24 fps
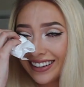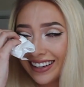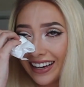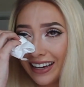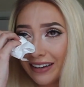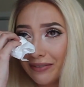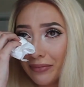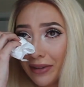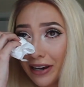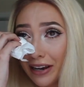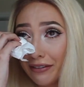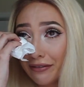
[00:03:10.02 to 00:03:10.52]

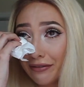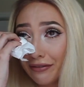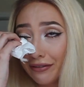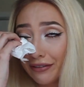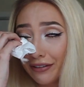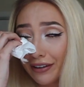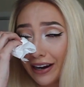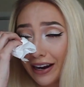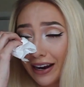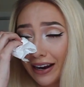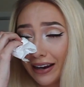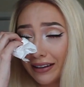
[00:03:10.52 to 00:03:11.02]
and my
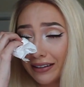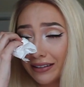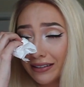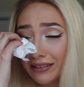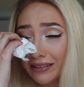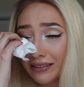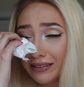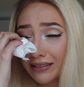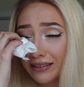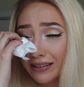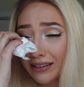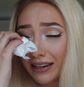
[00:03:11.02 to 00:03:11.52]

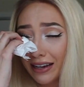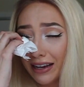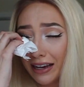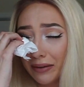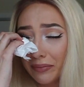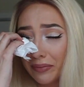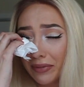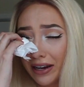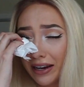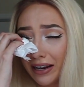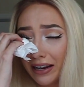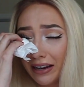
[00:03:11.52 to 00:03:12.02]
friends and
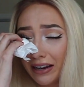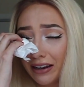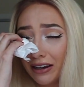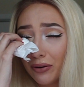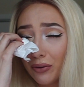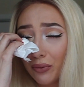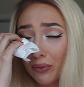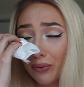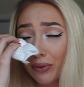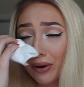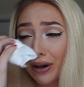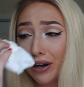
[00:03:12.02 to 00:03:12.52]
my
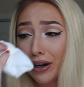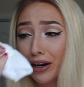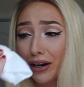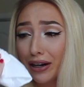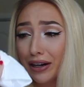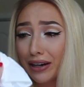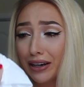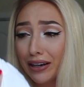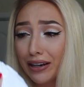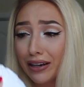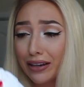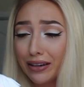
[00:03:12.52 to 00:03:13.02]

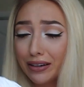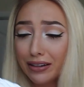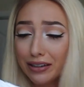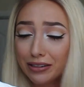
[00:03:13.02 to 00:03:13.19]
work